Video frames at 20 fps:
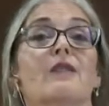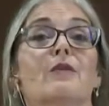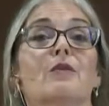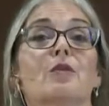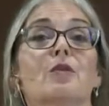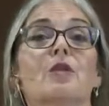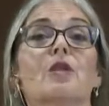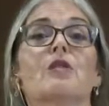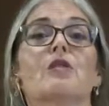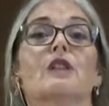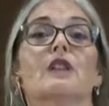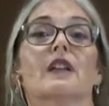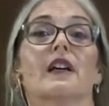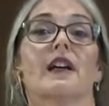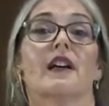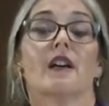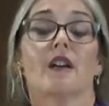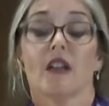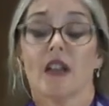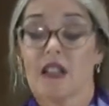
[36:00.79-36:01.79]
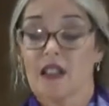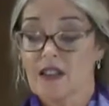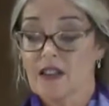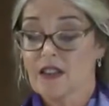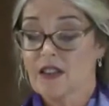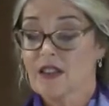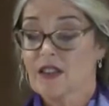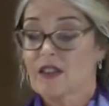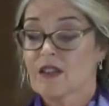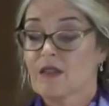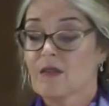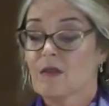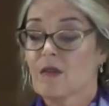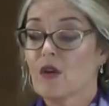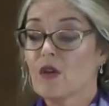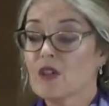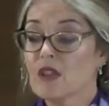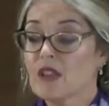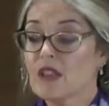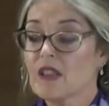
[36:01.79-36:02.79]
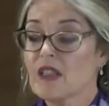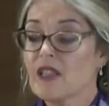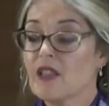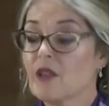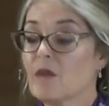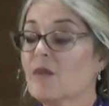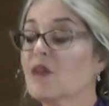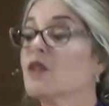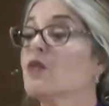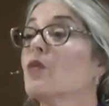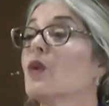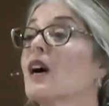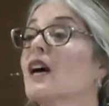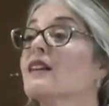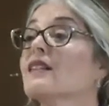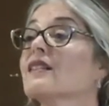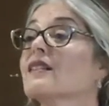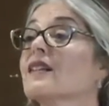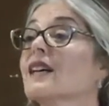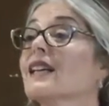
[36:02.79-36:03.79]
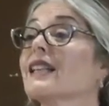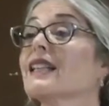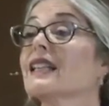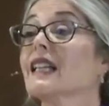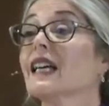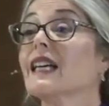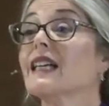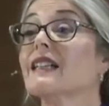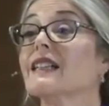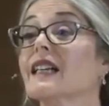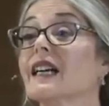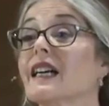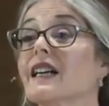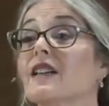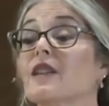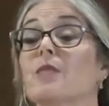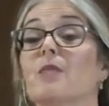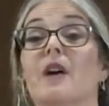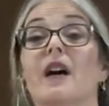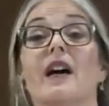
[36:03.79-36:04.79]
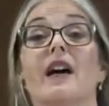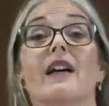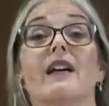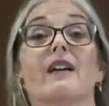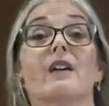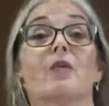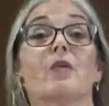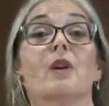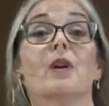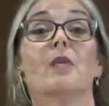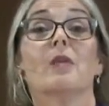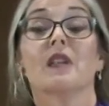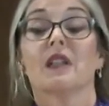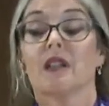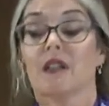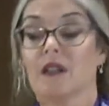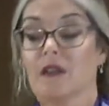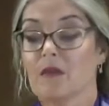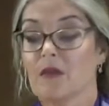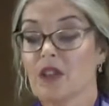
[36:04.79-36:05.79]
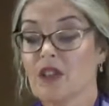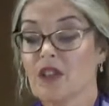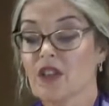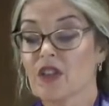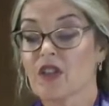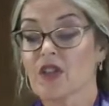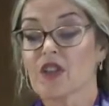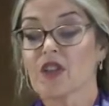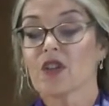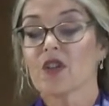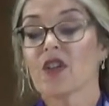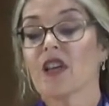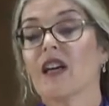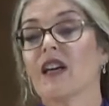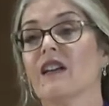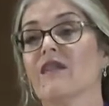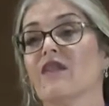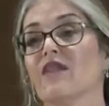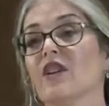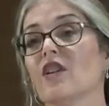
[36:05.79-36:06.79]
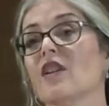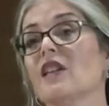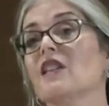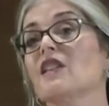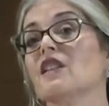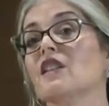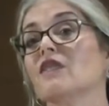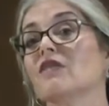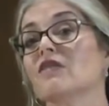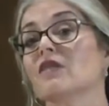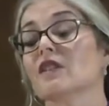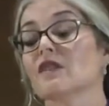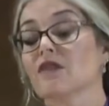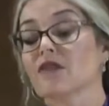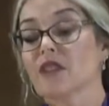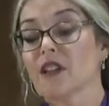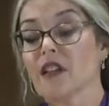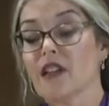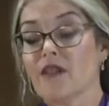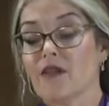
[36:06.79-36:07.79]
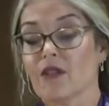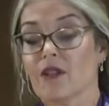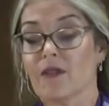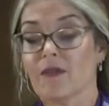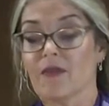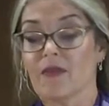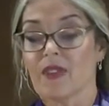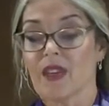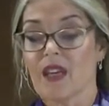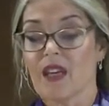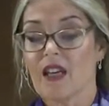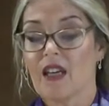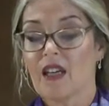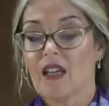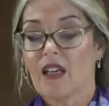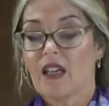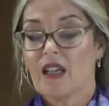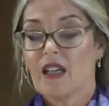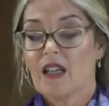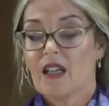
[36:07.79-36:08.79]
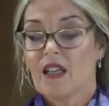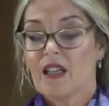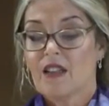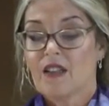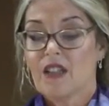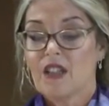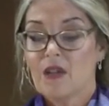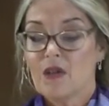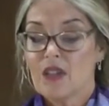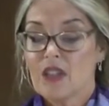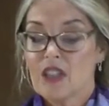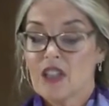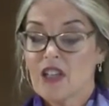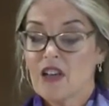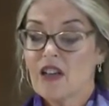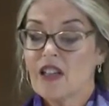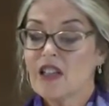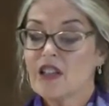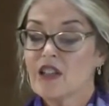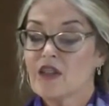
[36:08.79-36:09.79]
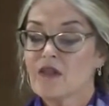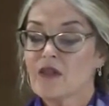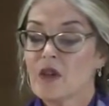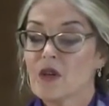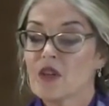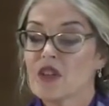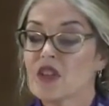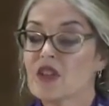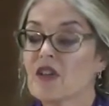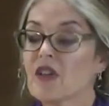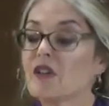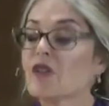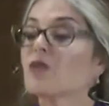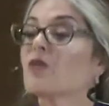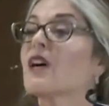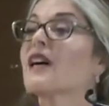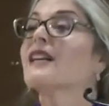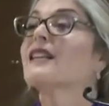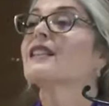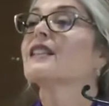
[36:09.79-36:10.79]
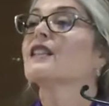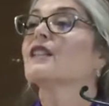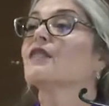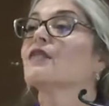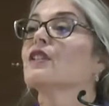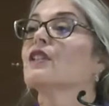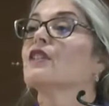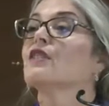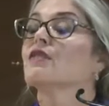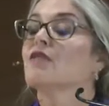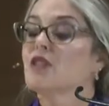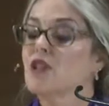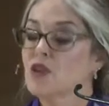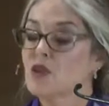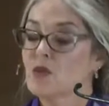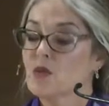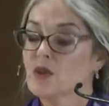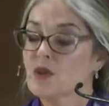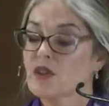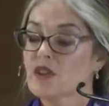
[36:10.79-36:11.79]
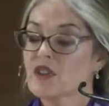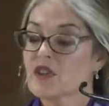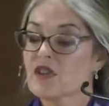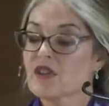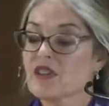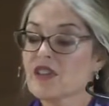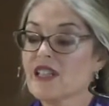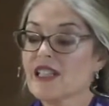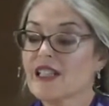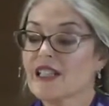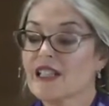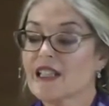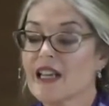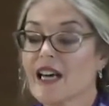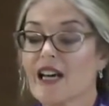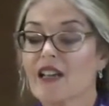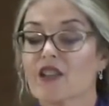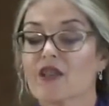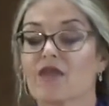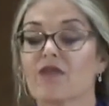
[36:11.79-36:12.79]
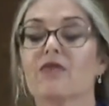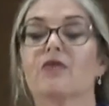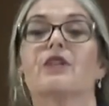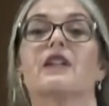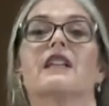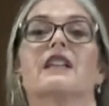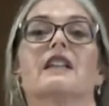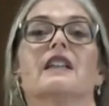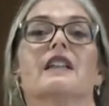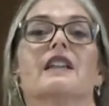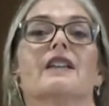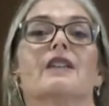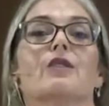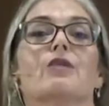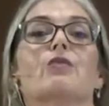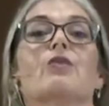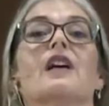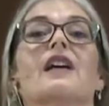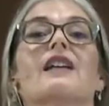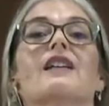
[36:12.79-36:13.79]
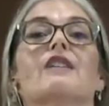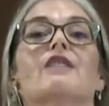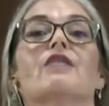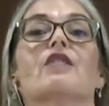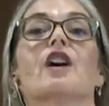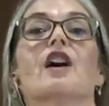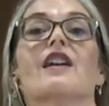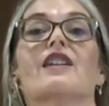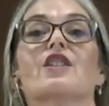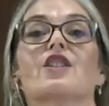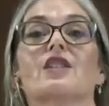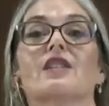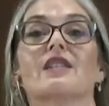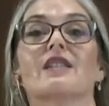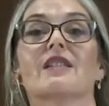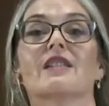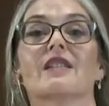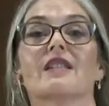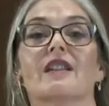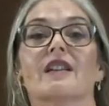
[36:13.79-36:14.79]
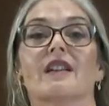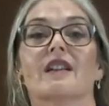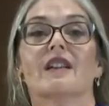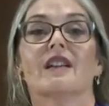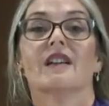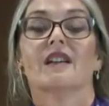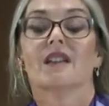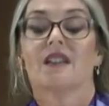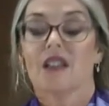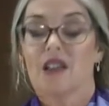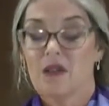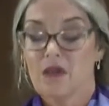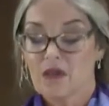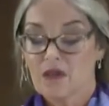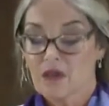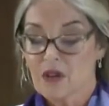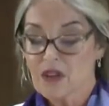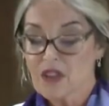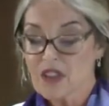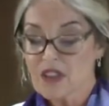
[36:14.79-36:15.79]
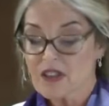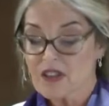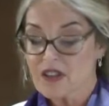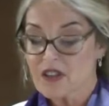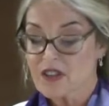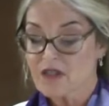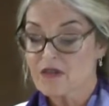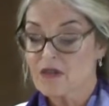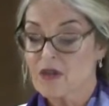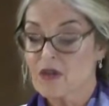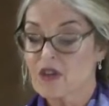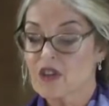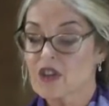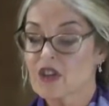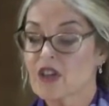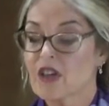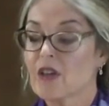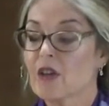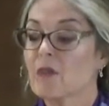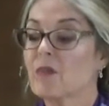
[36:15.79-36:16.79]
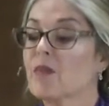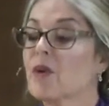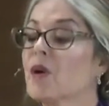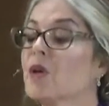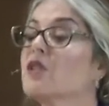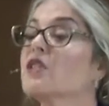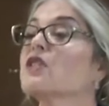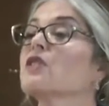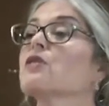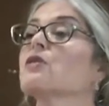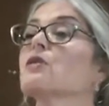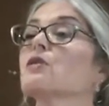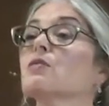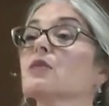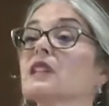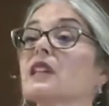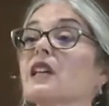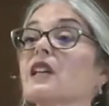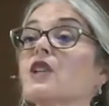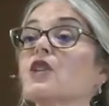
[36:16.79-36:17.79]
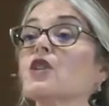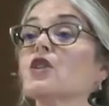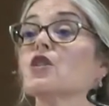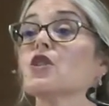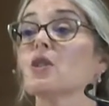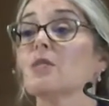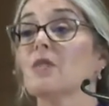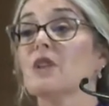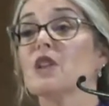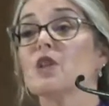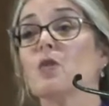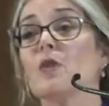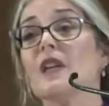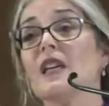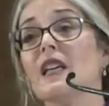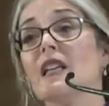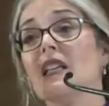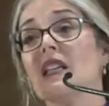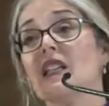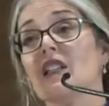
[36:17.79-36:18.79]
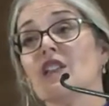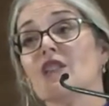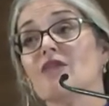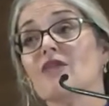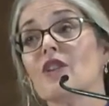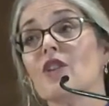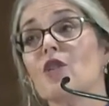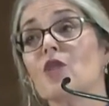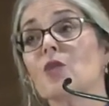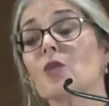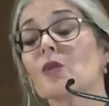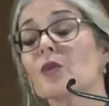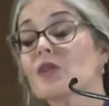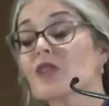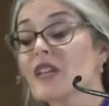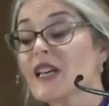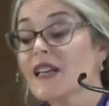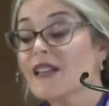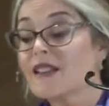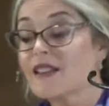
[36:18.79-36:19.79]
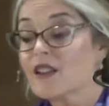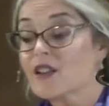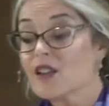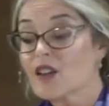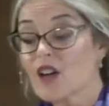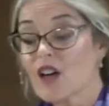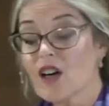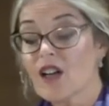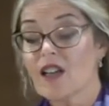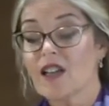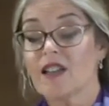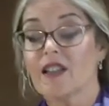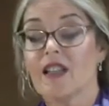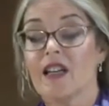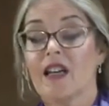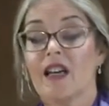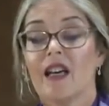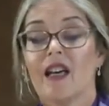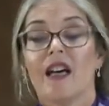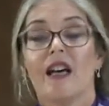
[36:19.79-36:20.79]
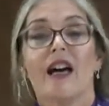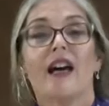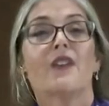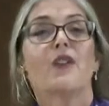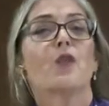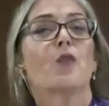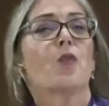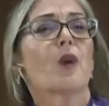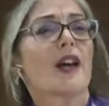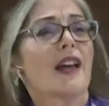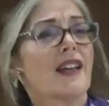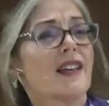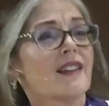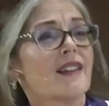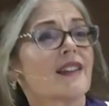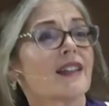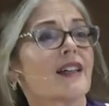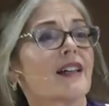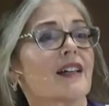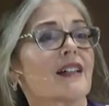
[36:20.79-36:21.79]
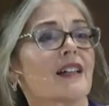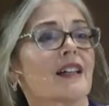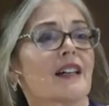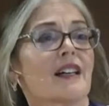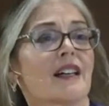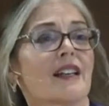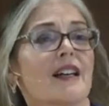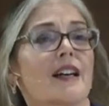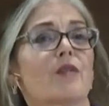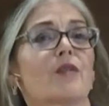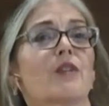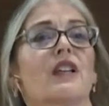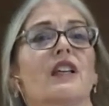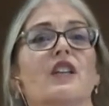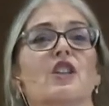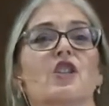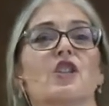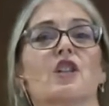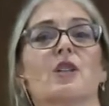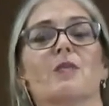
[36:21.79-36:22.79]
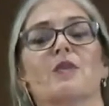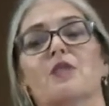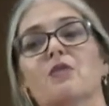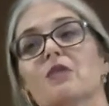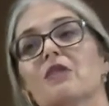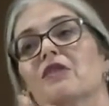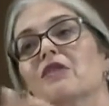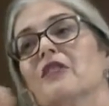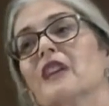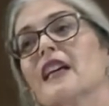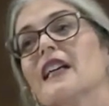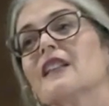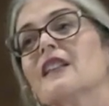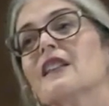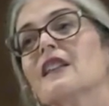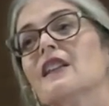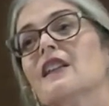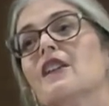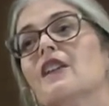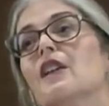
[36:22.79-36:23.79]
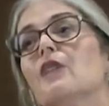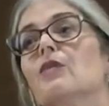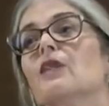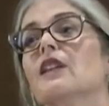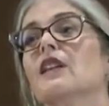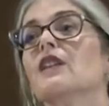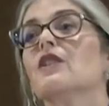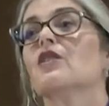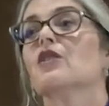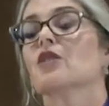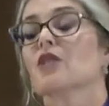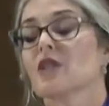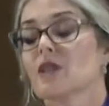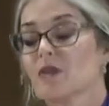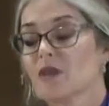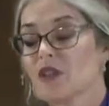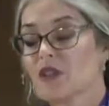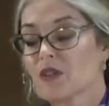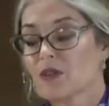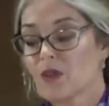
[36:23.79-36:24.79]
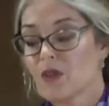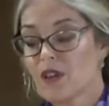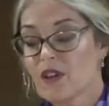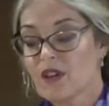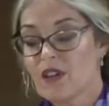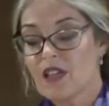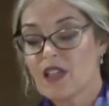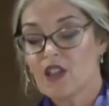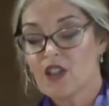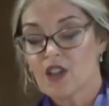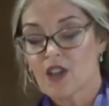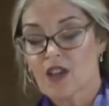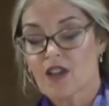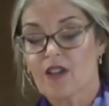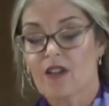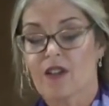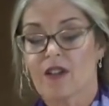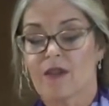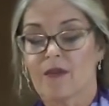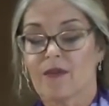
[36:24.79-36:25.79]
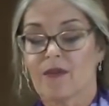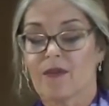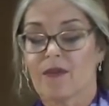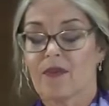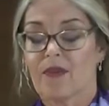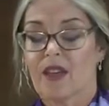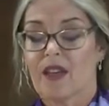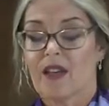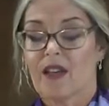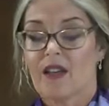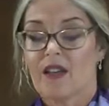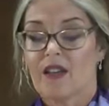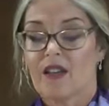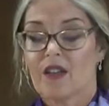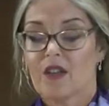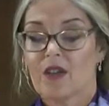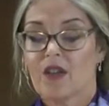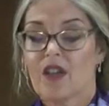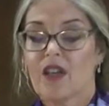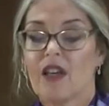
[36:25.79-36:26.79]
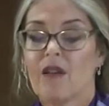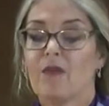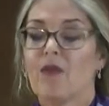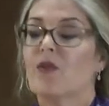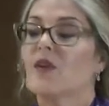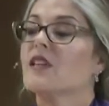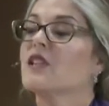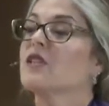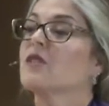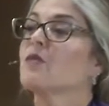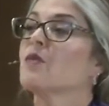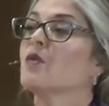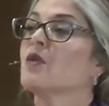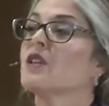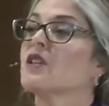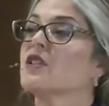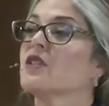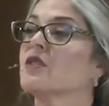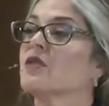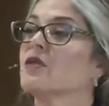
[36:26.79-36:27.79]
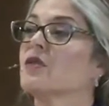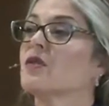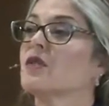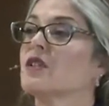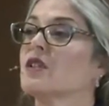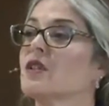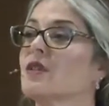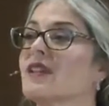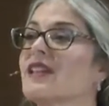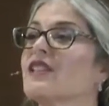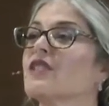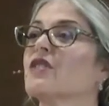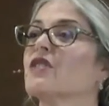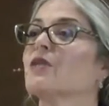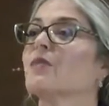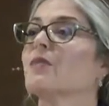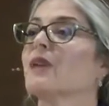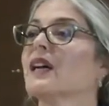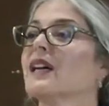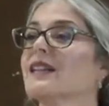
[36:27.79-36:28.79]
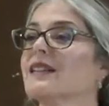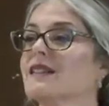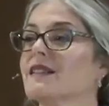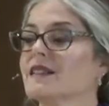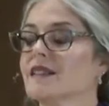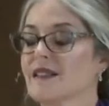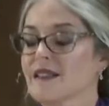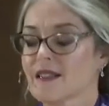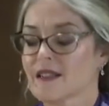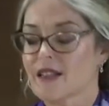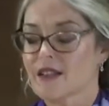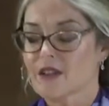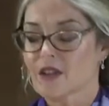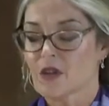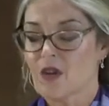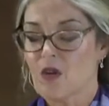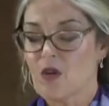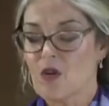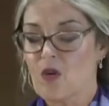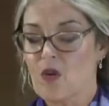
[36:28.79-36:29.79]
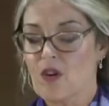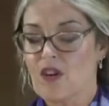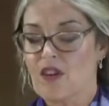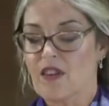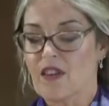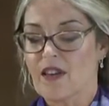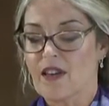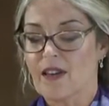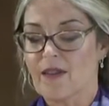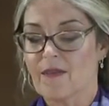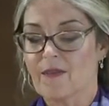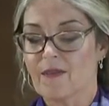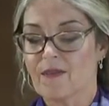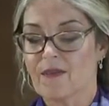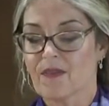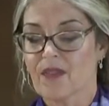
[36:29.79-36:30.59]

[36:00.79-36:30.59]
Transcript: in rural areas, mostly in the Midwest, and led by women ministers. So they had a very different flavor. The Unitarians focused on the rights of individuals to think and act freely, the right of conscience. The Universalists focused on the personal relationship between individuals and their God, and the way that relationship is reflected in their relationships with each other. So they pointed more to interdependence as a core thing.